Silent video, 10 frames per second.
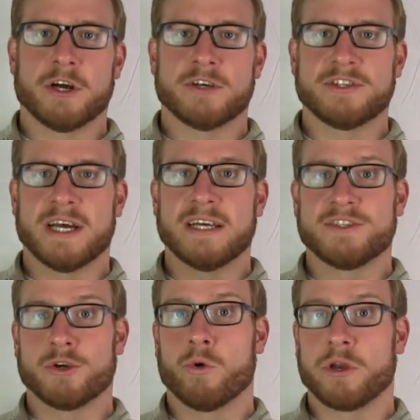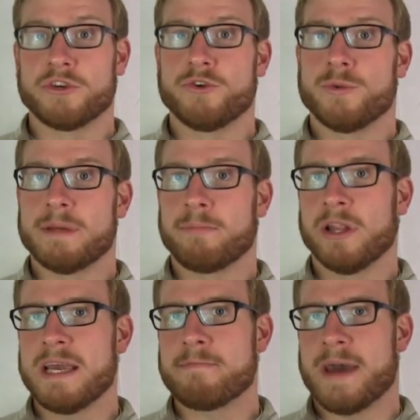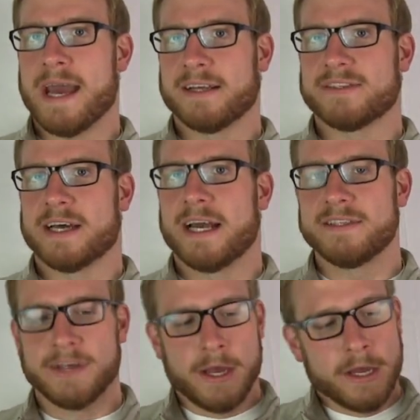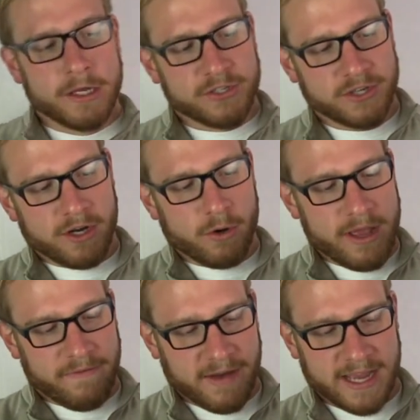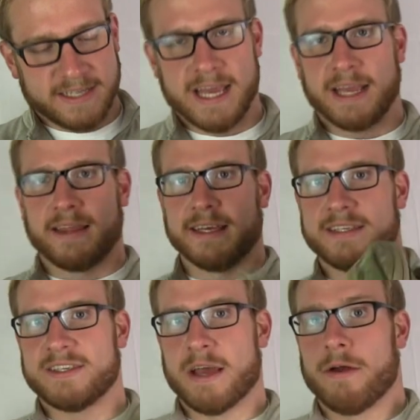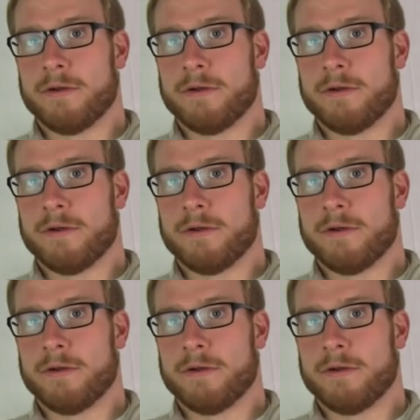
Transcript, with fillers: are sized according to the plate bag size. So if I take this